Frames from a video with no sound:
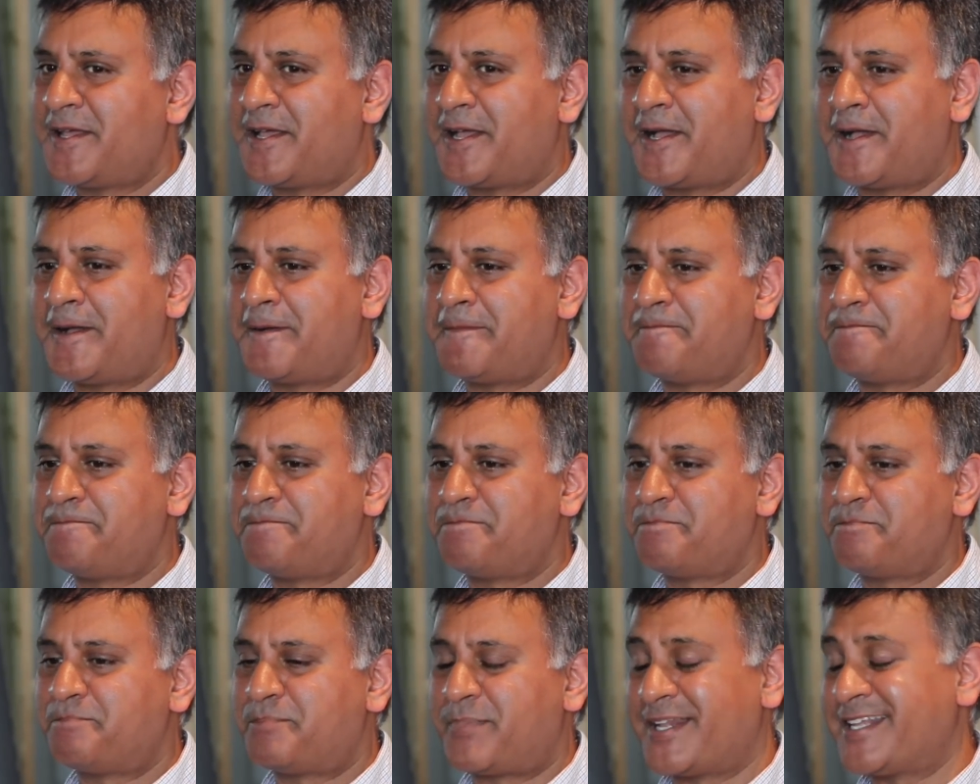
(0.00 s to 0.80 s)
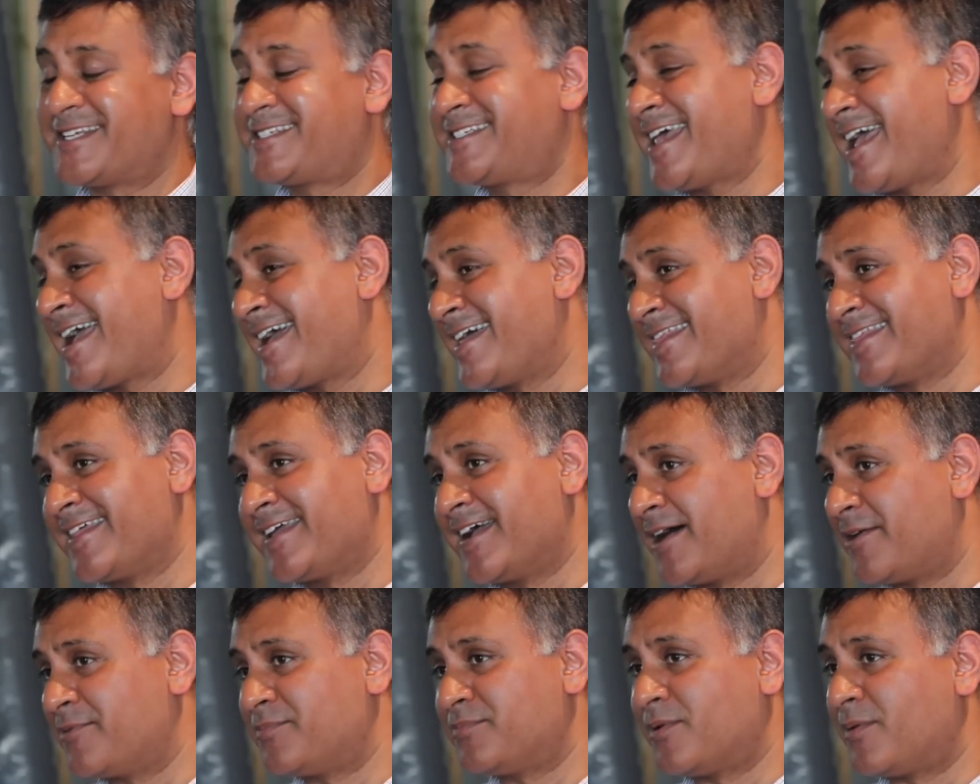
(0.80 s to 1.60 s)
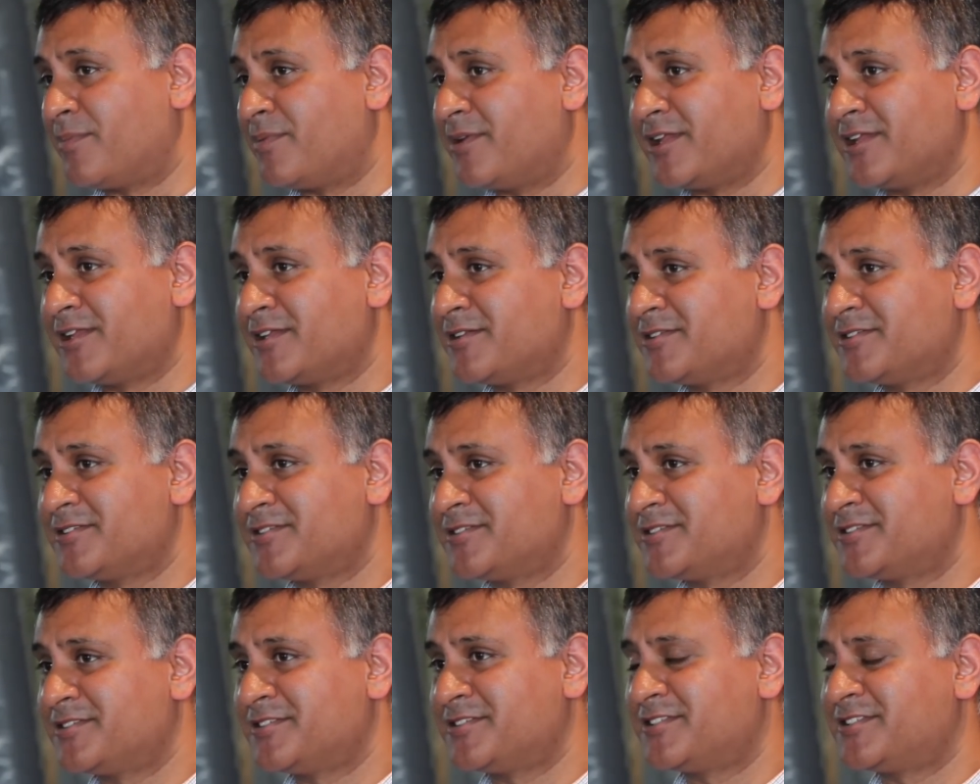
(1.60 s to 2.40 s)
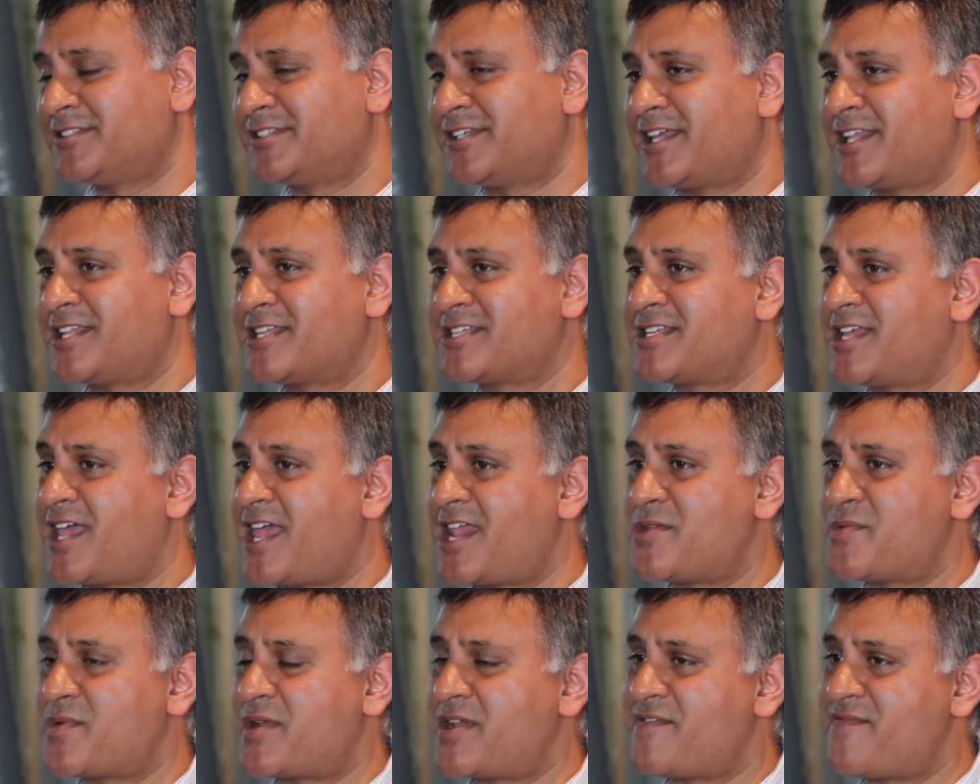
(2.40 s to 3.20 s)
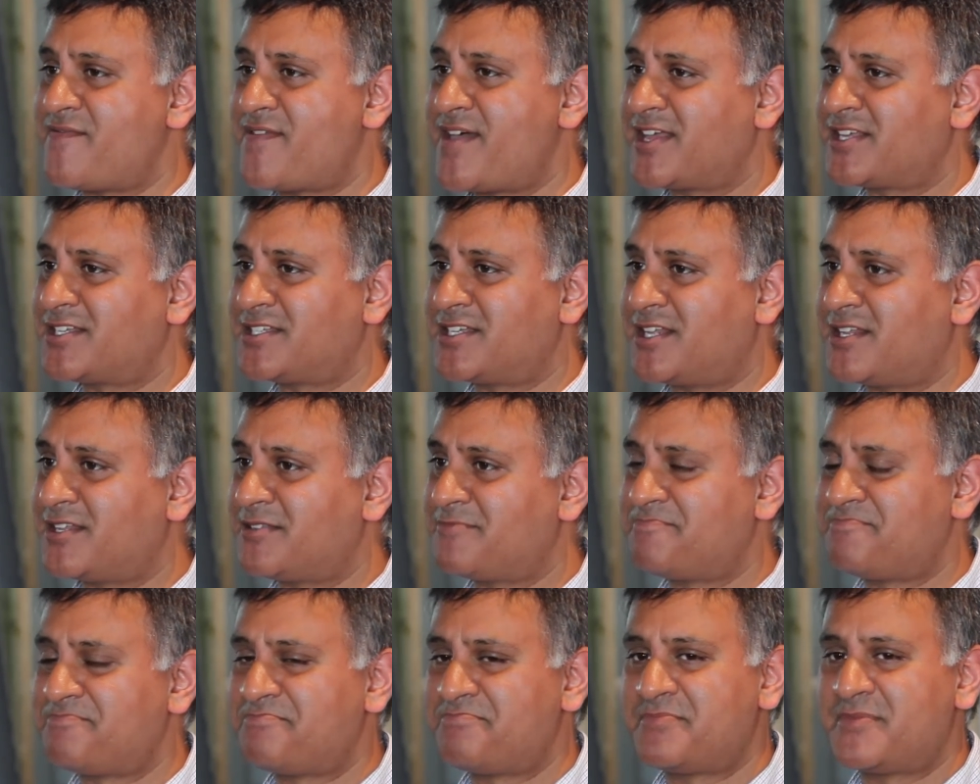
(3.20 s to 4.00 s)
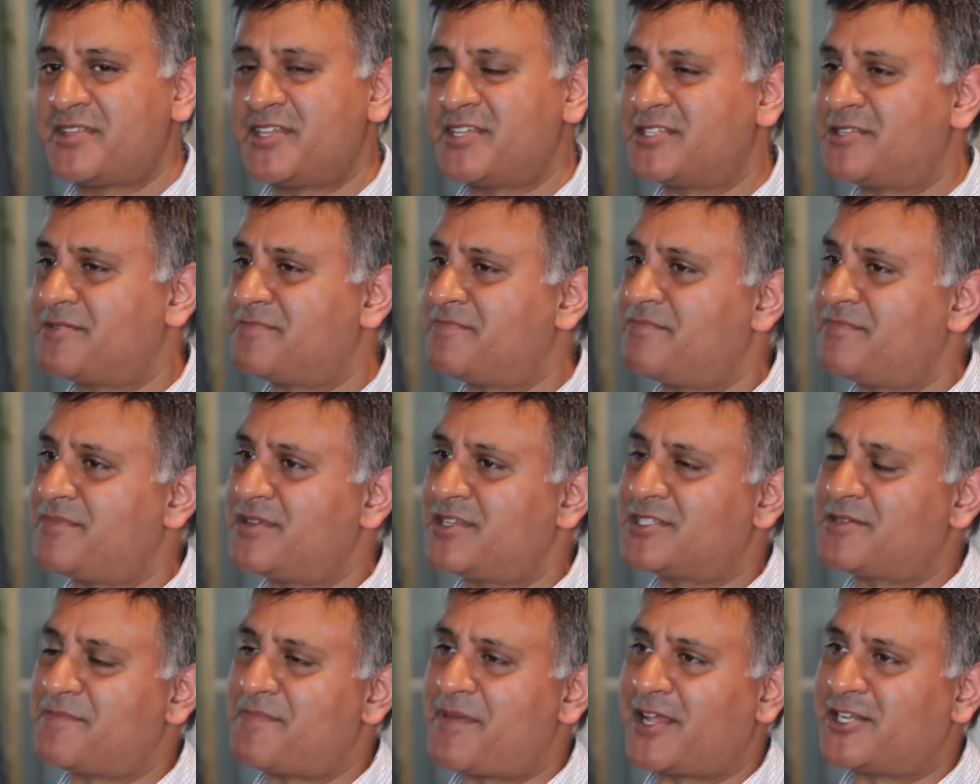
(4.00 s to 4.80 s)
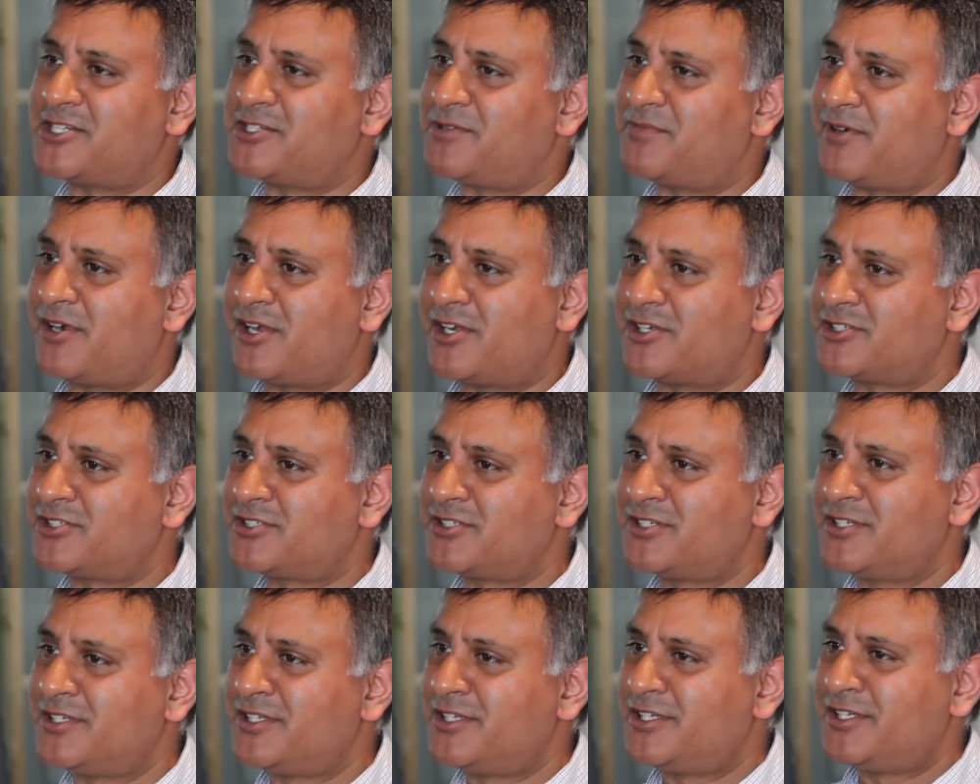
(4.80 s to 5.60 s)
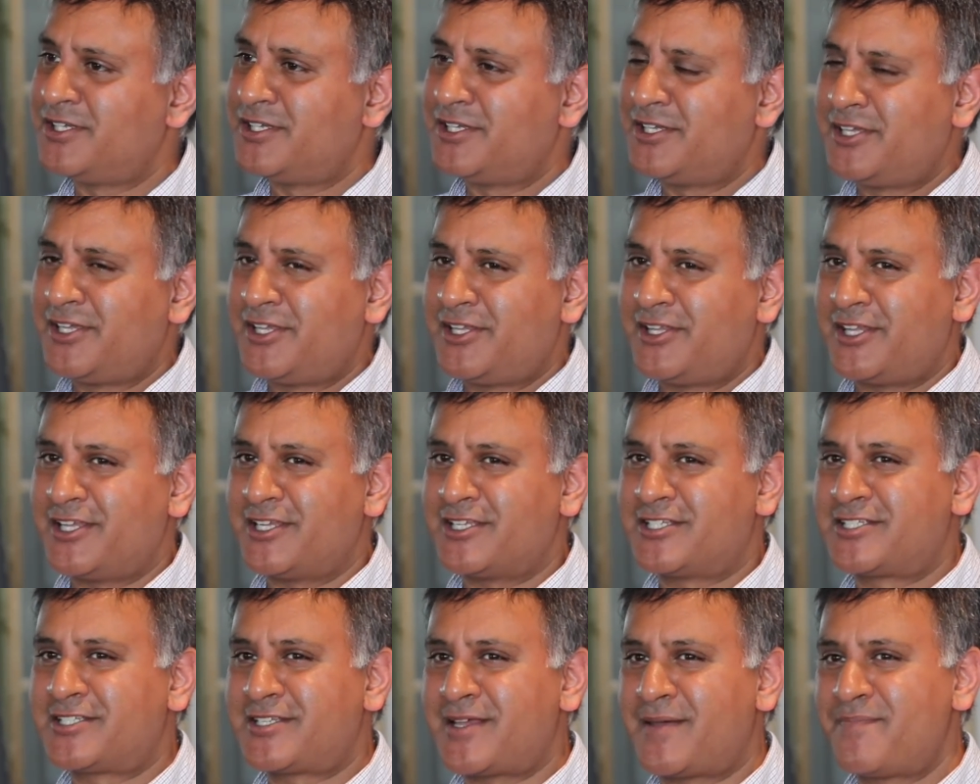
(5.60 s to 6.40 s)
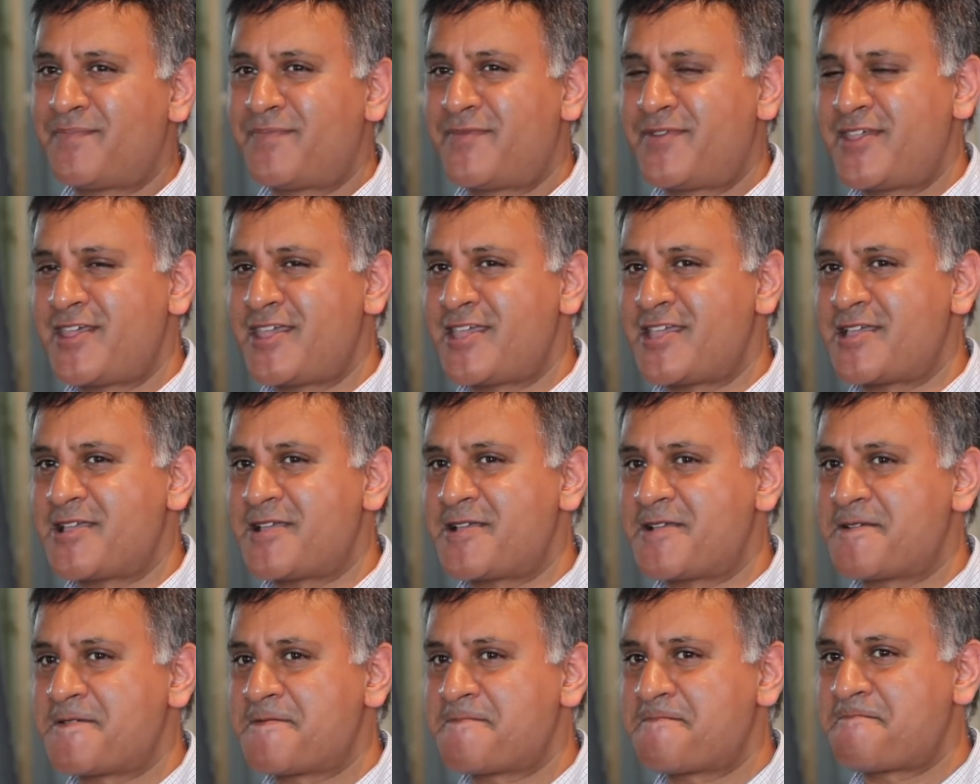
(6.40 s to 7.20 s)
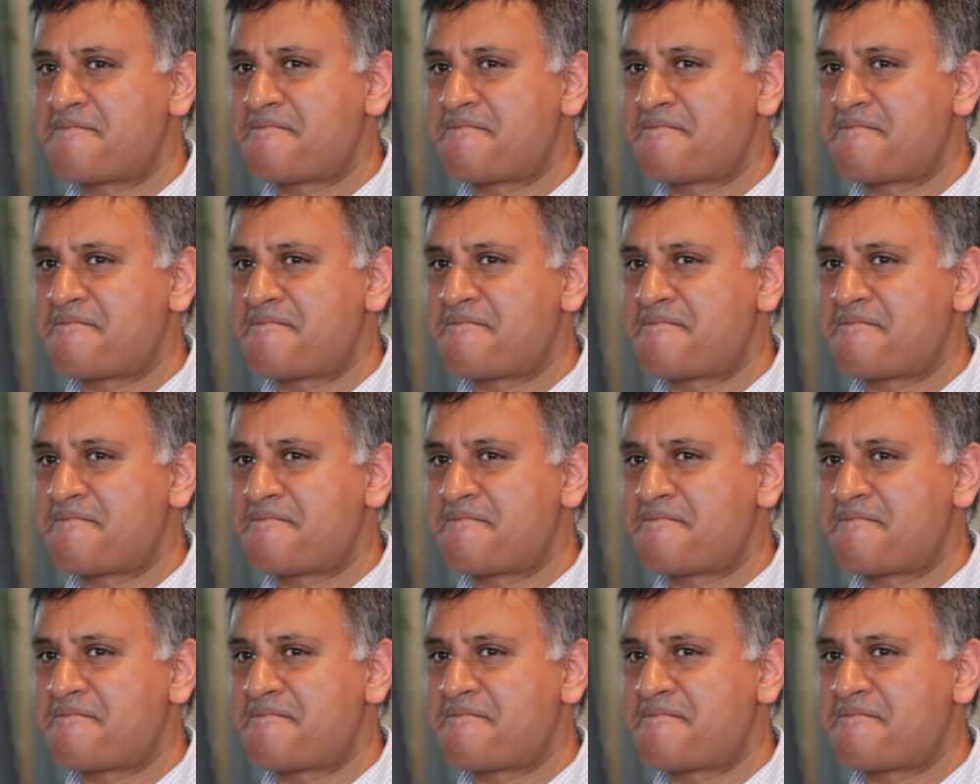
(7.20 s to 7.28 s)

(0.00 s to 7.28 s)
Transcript: But the second thing I would probably say that anyone invests in is a badger brush. There's something